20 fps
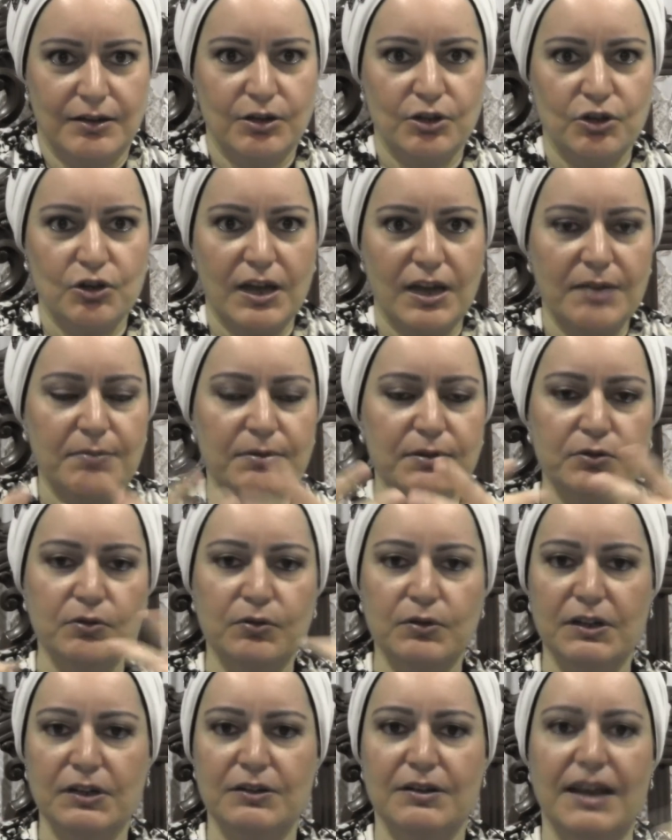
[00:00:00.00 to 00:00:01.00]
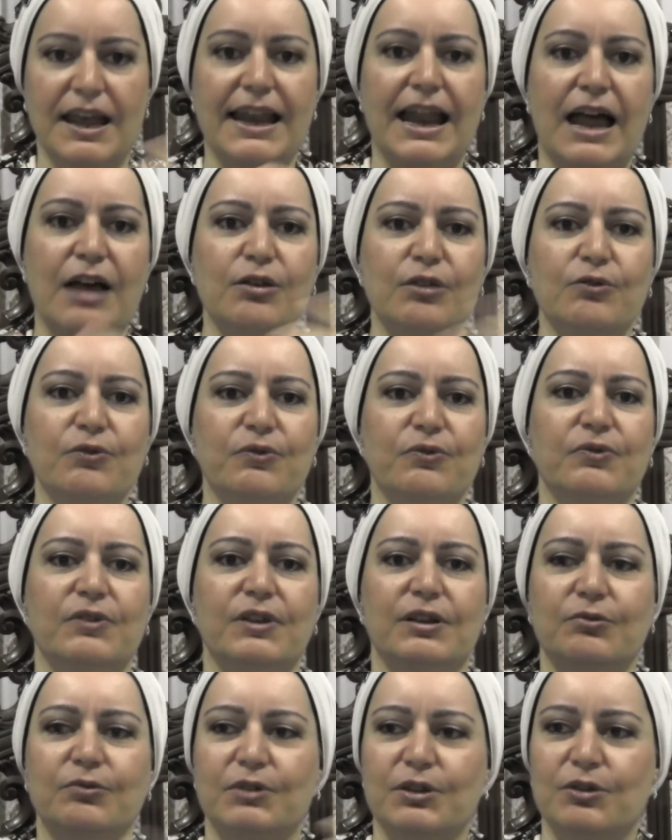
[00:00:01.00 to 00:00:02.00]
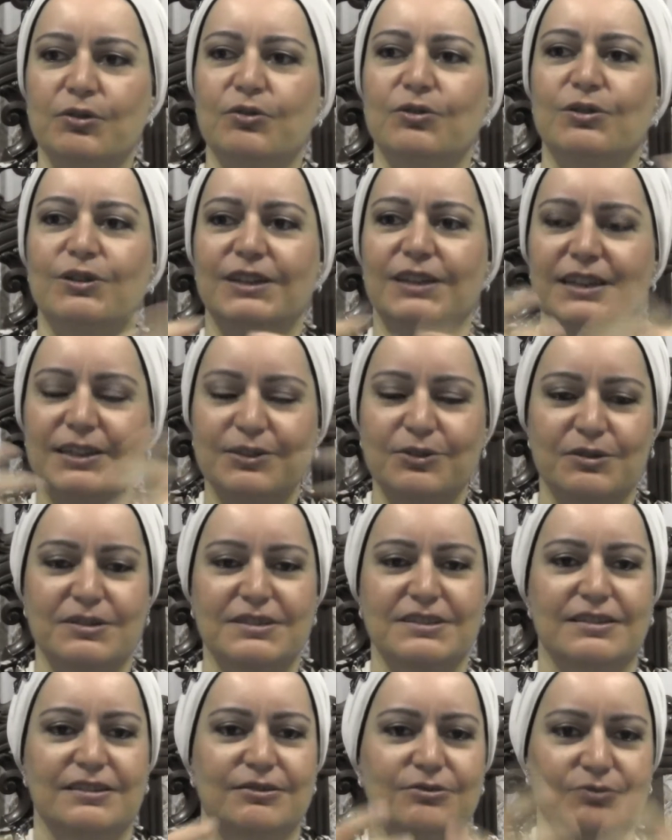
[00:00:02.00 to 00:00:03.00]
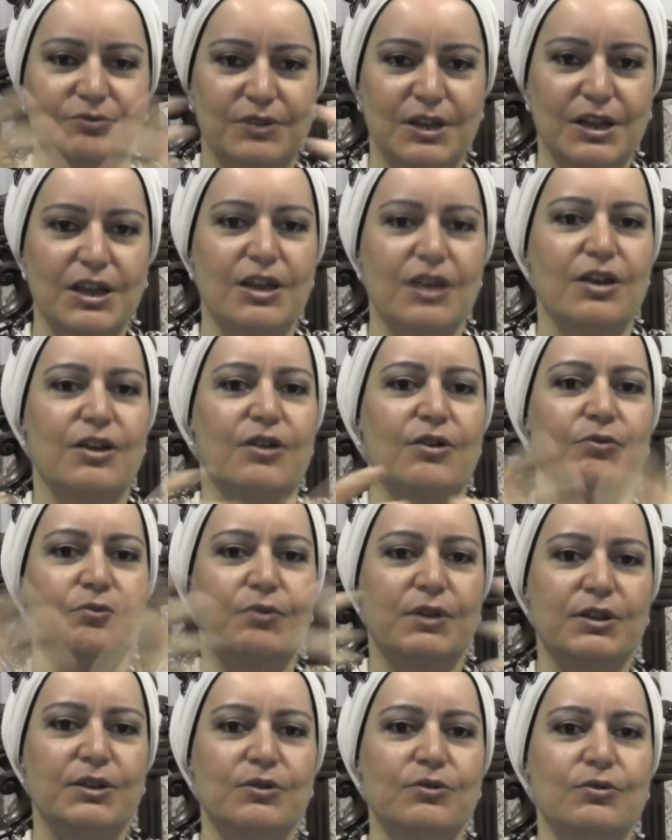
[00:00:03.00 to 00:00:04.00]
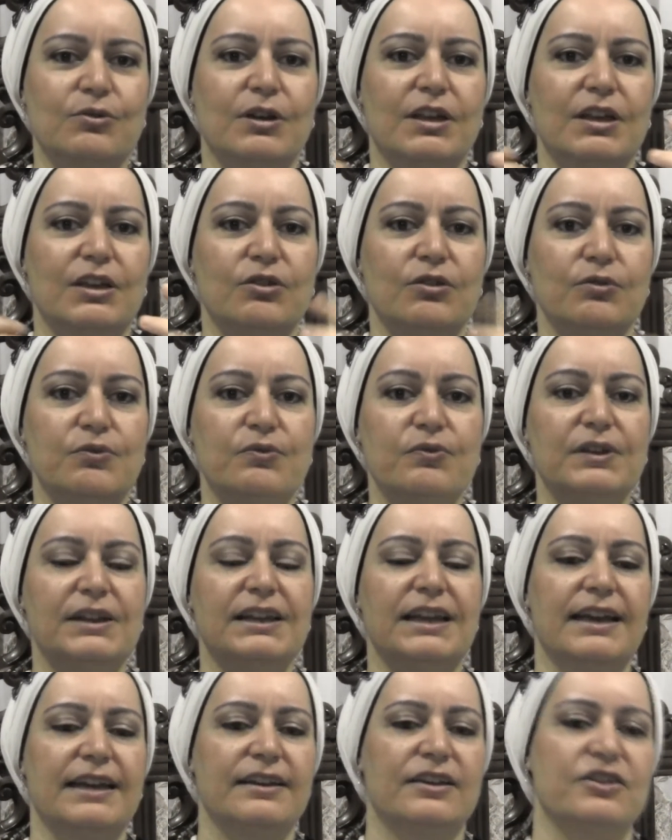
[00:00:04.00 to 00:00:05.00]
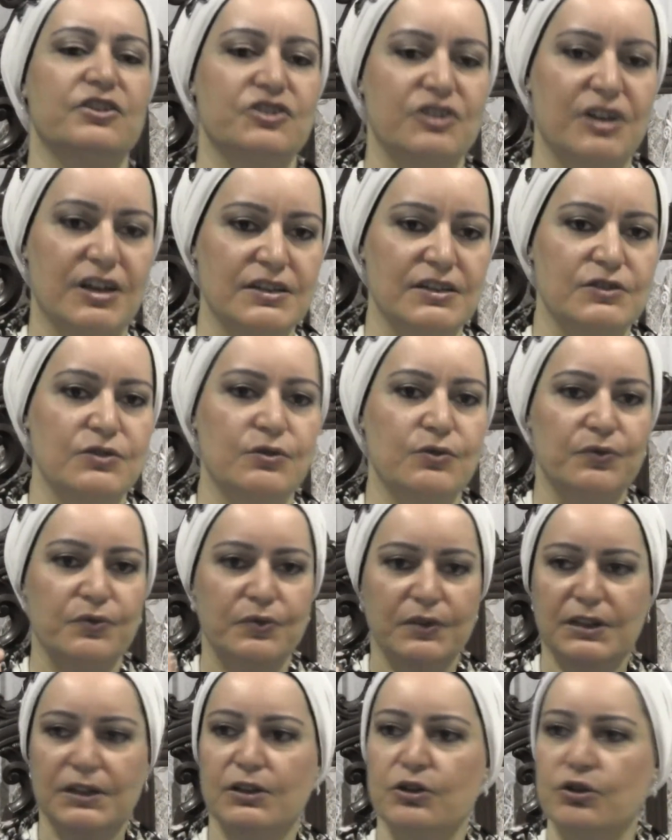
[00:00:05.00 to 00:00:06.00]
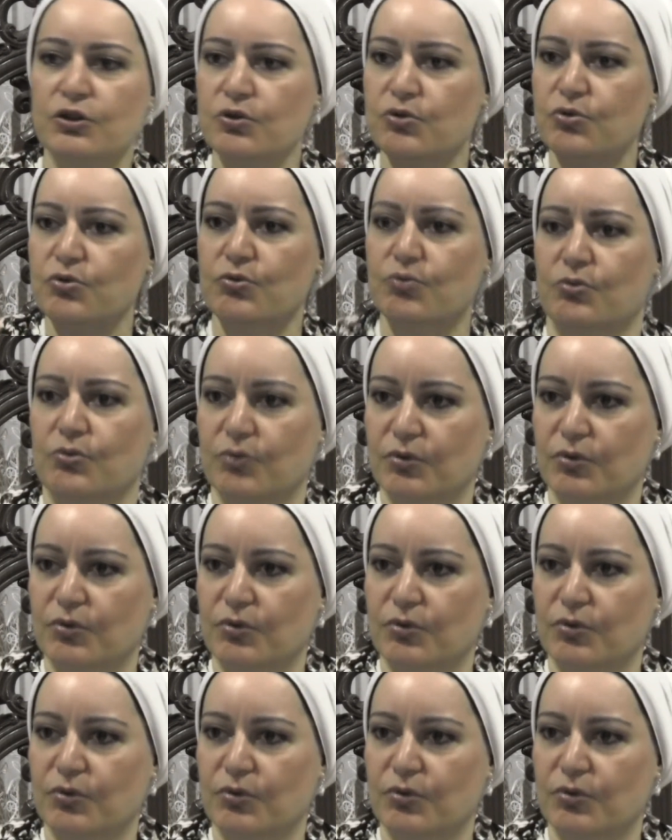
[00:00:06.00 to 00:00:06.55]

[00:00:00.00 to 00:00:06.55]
You're able to clean, and how you feel when you clean yourself, when you, you feel energized, you feel new,